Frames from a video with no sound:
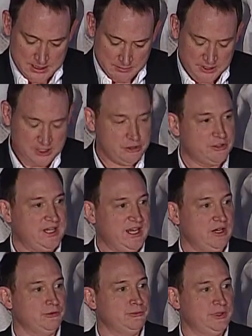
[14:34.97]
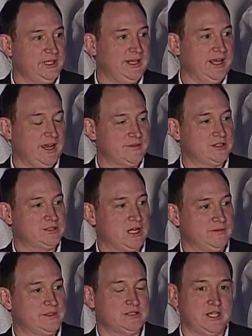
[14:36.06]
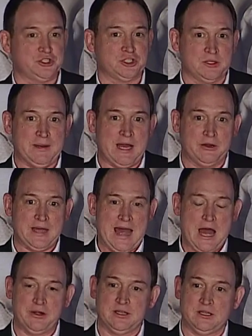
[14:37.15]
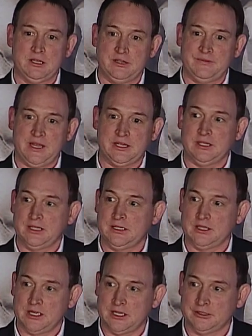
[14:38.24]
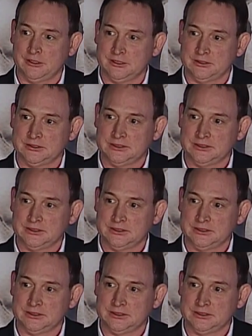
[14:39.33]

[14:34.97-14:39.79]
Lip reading: Because you can't really have this conversation about how to innovate and end hunger